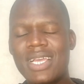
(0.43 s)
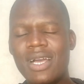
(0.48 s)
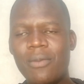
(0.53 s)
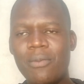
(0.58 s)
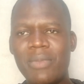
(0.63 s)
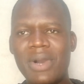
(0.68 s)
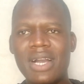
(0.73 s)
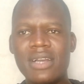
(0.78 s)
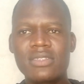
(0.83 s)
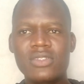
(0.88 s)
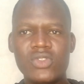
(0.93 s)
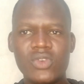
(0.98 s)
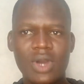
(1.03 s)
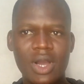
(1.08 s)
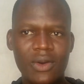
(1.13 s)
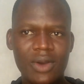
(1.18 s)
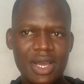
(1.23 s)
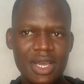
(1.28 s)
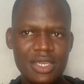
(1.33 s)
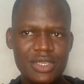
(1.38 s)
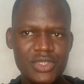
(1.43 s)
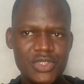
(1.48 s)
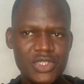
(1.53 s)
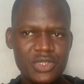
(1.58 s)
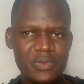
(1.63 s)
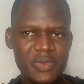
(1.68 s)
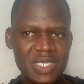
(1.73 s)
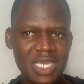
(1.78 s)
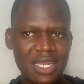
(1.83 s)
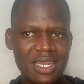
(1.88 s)
Welcome back to our
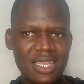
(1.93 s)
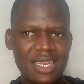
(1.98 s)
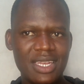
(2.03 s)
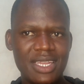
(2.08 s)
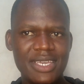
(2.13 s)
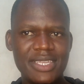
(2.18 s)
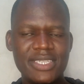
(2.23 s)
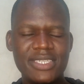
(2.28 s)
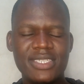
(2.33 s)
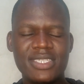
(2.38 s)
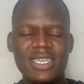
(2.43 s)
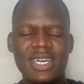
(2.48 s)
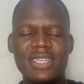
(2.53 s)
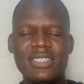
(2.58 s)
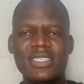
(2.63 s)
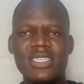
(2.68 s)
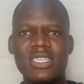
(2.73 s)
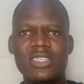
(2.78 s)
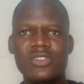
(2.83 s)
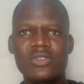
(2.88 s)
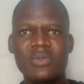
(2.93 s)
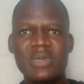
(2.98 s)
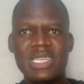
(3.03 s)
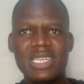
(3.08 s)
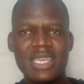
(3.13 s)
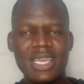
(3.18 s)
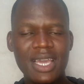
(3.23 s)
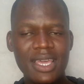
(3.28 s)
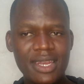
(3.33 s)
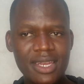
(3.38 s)
YouTube channel, ladies and
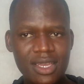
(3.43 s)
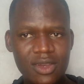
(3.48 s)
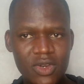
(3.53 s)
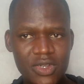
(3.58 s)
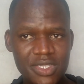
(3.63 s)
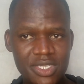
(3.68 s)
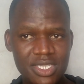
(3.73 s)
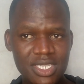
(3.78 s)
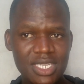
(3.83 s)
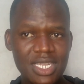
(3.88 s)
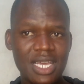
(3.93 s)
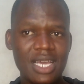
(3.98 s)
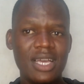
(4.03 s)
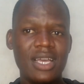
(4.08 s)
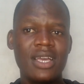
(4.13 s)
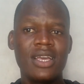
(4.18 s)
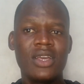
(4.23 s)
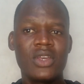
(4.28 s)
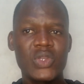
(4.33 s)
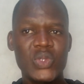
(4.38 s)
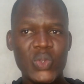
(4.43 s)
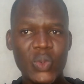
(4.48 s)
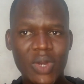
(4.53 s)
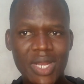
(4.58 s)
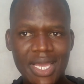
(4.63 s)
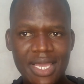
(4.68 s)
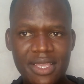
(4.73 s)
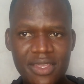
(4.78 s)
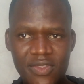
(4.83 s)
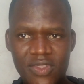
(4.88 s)
gentlemen. Kindly consider to
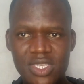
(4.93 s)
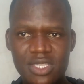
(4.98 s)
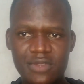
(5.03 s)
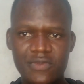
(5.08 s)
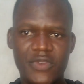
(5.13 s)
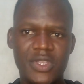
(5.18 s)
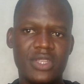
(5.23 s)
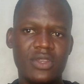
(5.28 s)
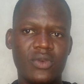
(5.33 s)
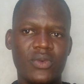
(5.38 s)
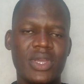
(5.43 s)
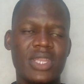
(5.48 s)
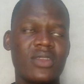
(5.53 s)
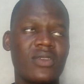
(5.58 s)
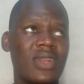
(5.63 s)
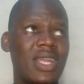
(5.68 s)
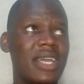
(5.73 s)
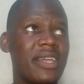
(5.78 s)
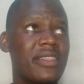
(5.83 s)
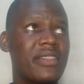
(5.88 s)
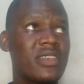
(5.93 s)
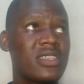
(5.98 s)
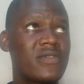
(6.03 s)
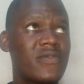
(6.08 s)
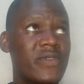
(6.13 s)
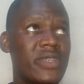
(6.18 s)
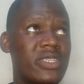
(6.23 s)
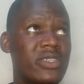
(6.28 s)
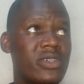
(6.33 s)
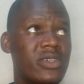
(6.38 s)
like this video. When you like
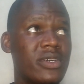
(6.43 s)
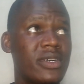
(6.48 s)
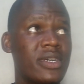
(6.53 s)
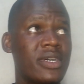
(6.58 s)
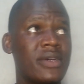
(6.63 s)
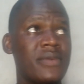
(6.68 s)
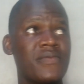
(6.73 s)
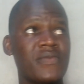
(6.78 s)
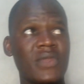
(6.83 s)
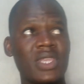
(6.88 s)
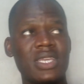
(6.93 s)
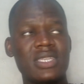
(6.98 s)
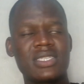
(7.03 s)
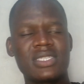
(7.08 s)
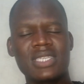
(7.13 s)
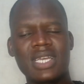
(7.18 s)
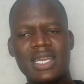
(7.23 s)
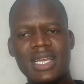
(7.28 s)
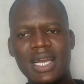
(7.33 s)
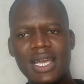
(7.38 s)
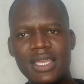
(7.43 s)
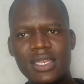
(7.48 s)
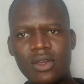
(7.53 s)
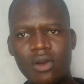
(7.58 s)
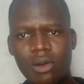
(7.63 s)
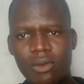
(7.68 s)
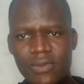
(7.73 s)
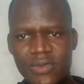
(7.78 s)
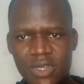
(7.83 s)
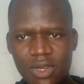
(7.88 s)
this video, it is a kind
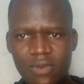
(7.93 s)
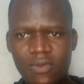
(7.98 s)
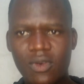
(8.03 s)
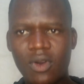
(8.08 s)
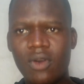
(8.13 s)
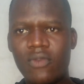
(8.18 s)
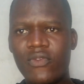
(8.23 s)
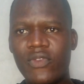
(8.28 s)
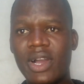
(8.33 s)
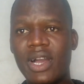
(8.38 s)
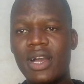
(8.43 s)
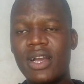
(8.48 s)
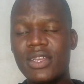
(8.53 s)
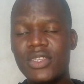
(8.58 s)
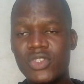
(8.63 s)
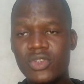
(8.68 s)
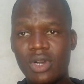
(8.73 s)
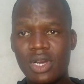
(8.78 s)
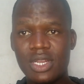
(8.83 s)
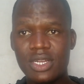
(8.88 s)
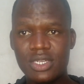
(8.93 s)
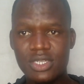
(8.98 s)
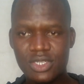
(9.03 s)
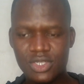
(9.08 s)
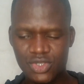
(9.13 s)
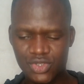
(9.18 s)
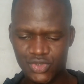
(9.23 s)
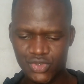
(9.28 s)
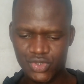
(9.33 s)
of job offer you are